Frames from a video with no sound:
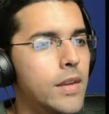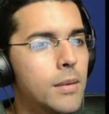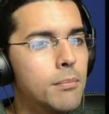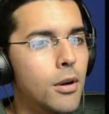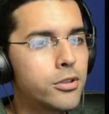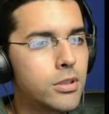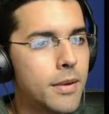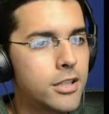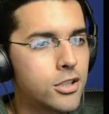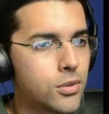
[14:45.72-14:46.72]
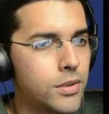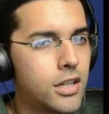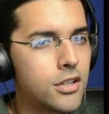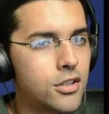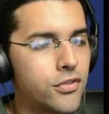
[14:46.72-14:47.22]
most of my screen
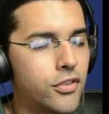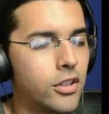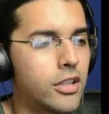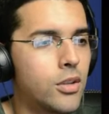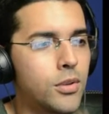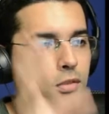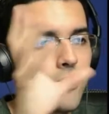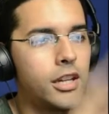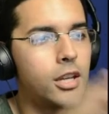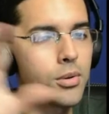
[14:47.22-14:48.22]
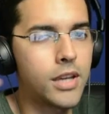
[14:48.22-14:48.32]
is just filled in with video